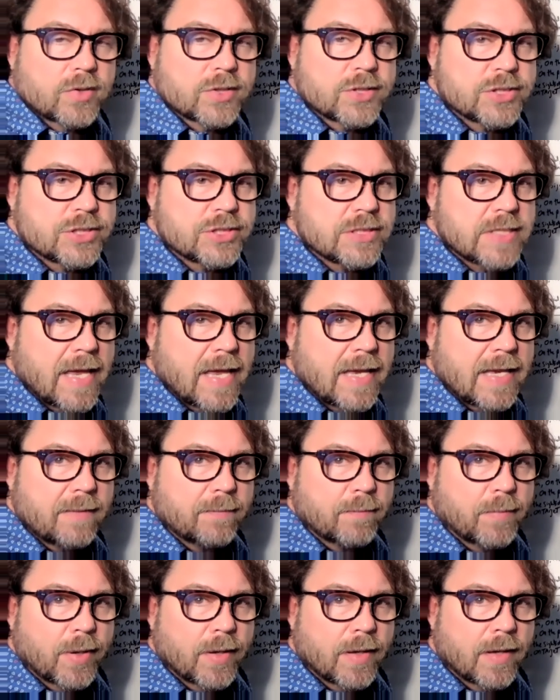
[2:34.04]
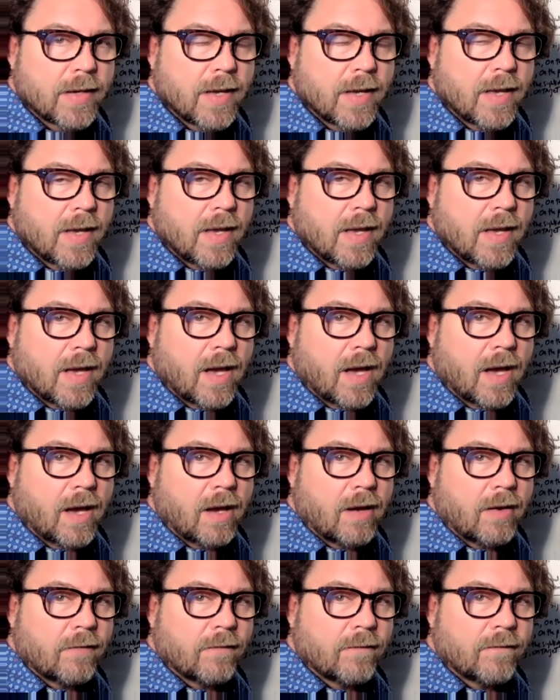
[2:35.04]
shape
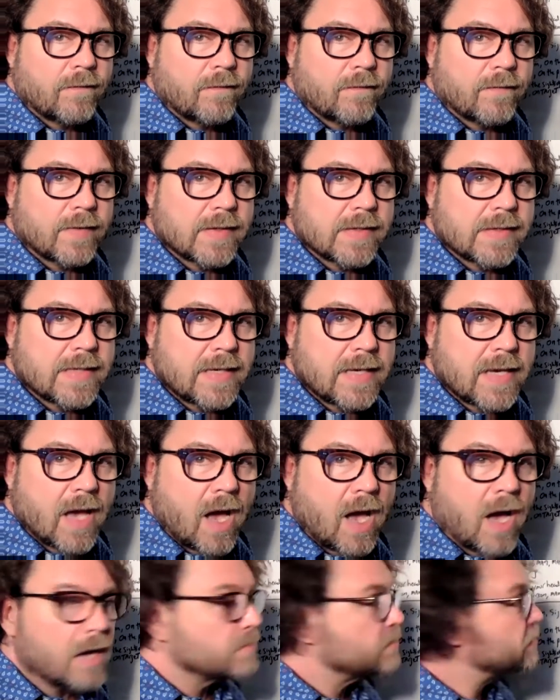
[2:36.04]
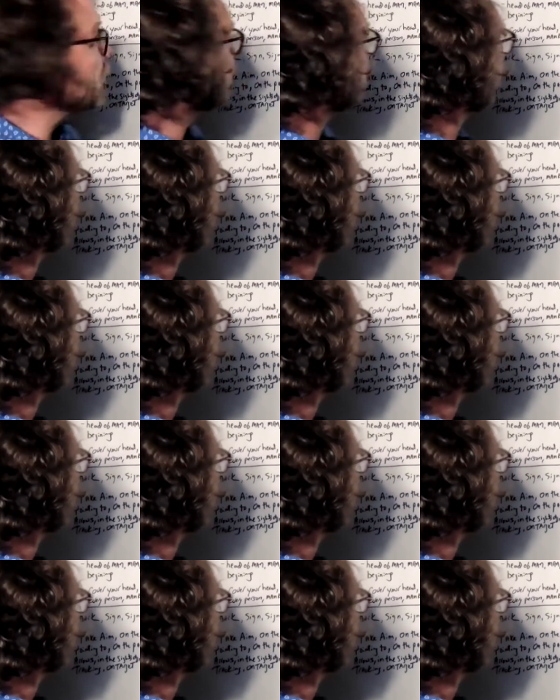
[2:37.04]
of the object.